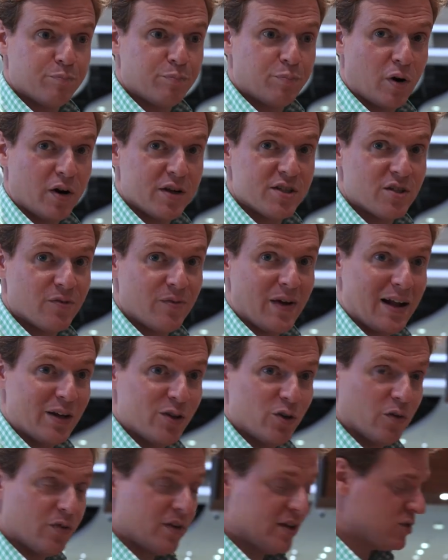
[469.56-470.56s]
price to
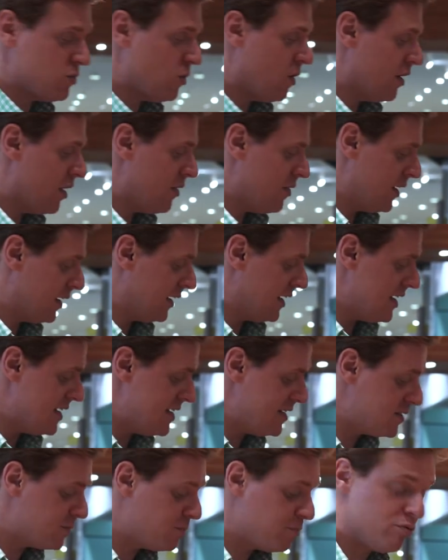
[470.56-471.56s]
value on this one, I think,
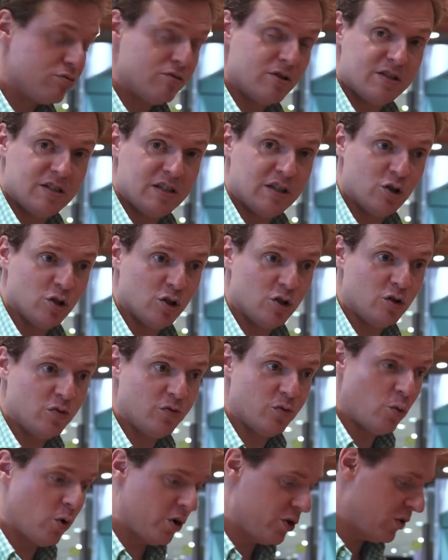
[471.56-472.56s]
is pretty good
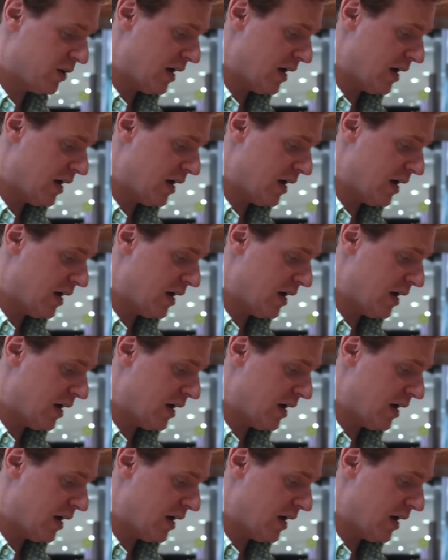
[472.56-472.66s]
for what you're